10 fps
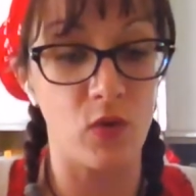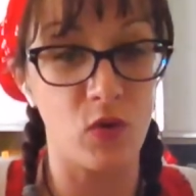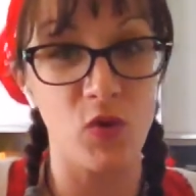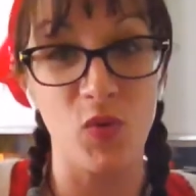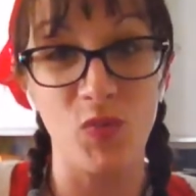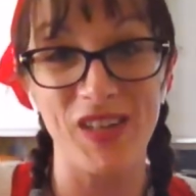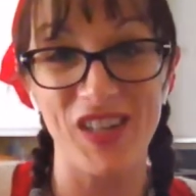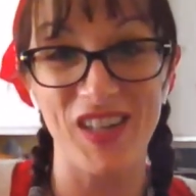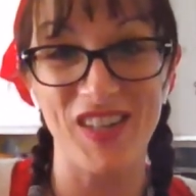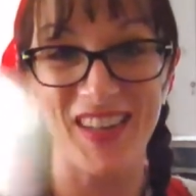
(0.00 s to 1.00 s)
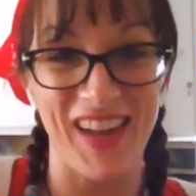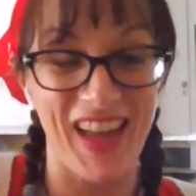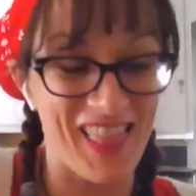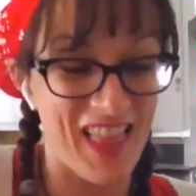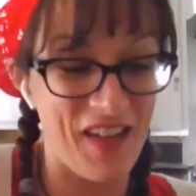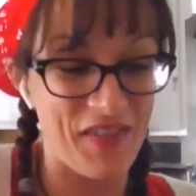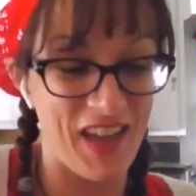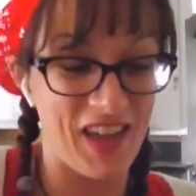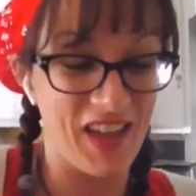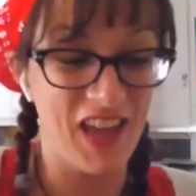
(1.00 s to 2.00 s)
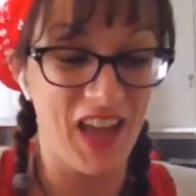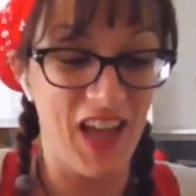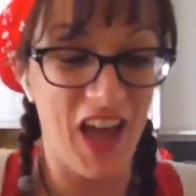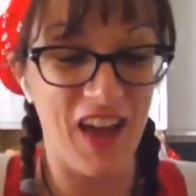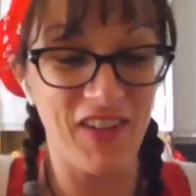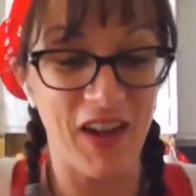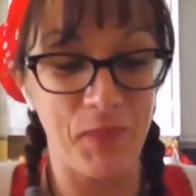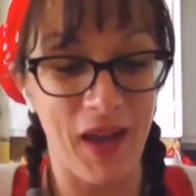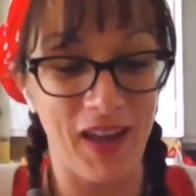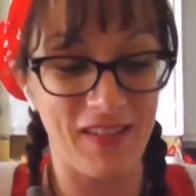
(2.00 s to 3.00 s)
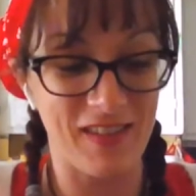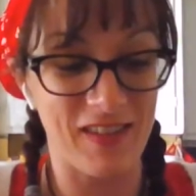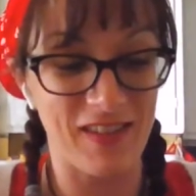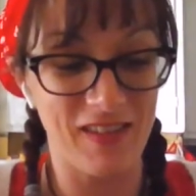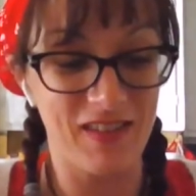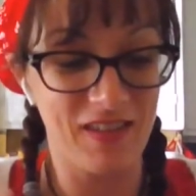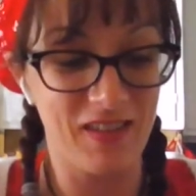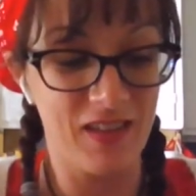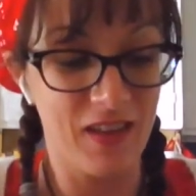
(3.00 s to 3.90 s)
Ooh, Magician. I love it. All right, Pisces.